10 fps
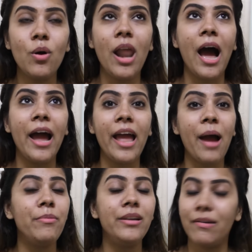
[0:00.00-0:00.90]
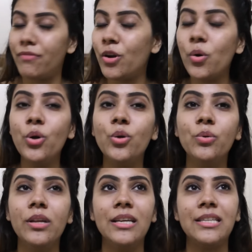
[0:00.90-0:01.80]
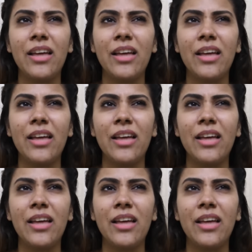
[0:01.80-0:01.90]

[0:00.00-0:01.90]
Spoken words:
I am definitely going to do this.